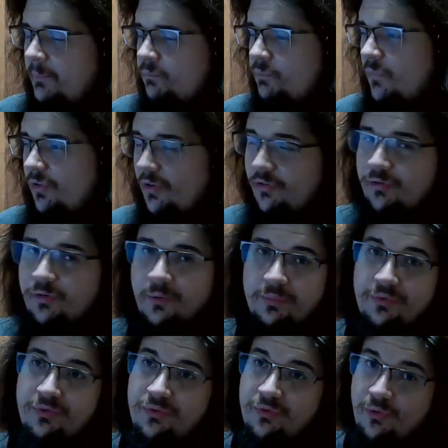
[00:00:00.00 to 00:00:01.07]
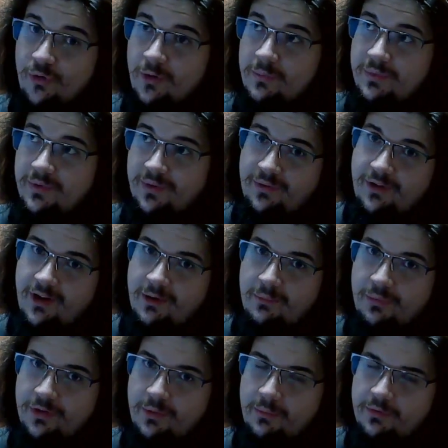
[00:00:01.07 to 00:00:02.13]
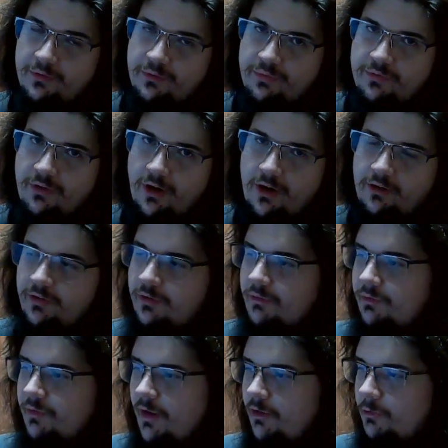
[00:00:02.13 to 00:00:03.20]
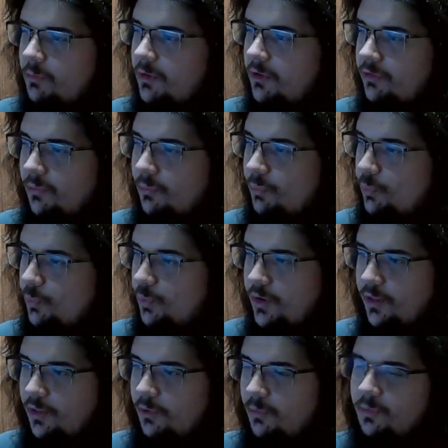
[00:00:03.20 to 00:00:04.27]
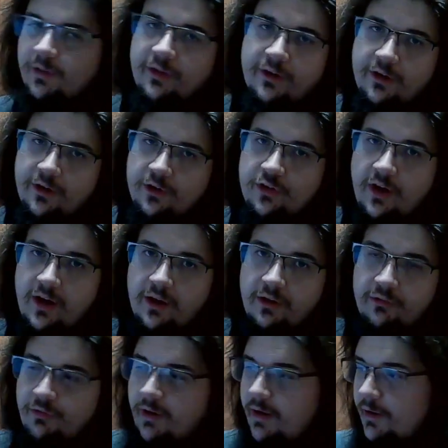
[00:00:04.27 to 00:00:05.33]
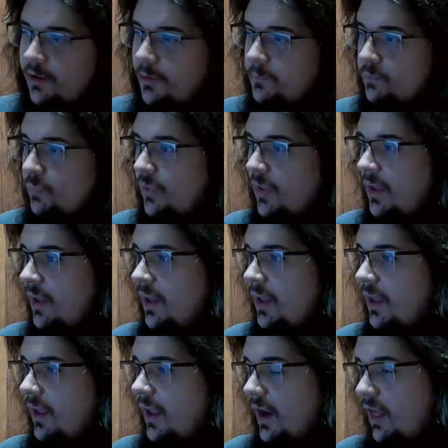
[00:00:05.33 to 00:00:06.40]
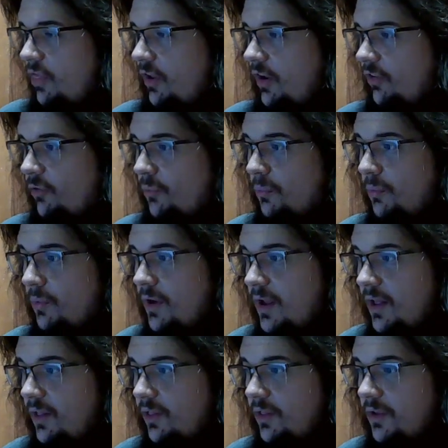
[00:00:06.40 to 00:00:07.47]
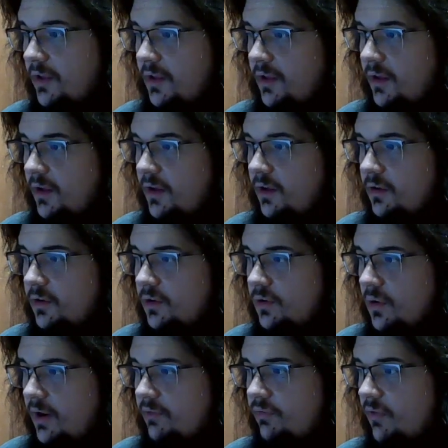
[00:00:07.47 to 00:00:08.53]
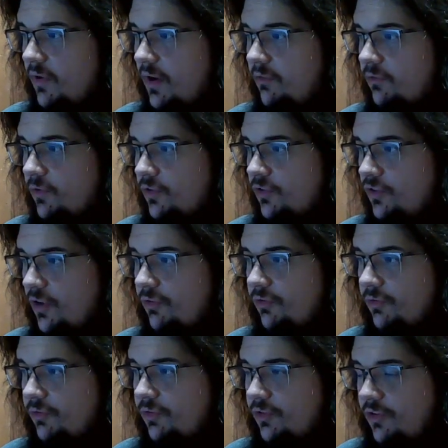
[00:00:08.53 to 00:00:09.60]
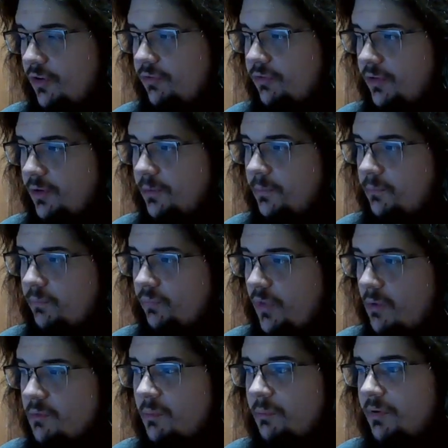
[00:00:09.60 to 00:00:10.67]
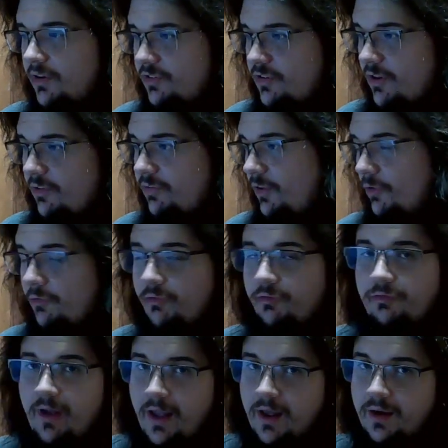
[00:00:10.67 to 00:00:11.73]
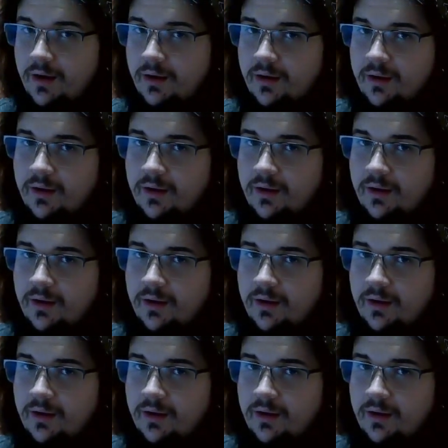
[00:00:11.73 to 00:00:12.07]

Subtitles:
He's also absorbed incredible numbers of strikes in fights. But he's a really, really entertaining fighter. And I think it's a really great fight for Geoff Neal. I'm a big Geoff Neal fan.